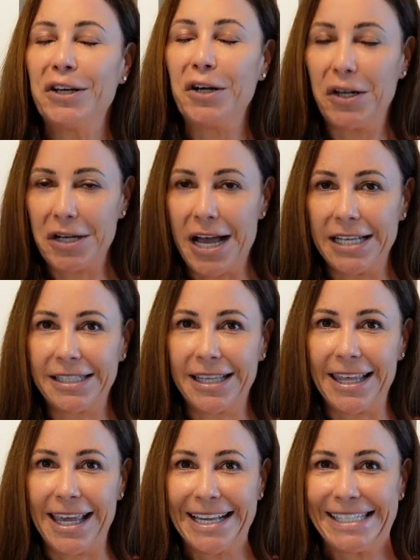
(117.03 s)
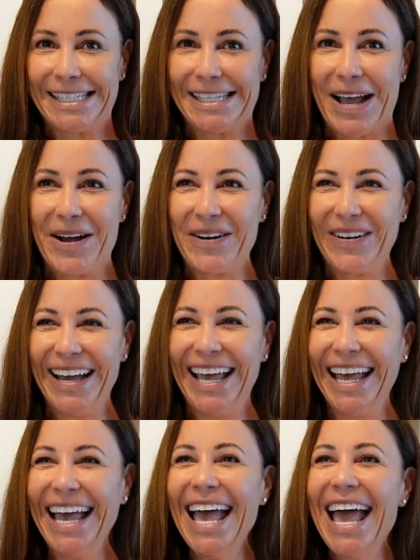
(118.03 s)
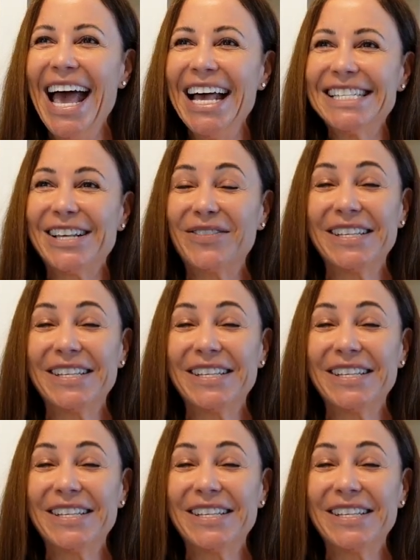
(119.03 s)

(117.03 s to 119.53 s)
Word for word: all kinds of things. So so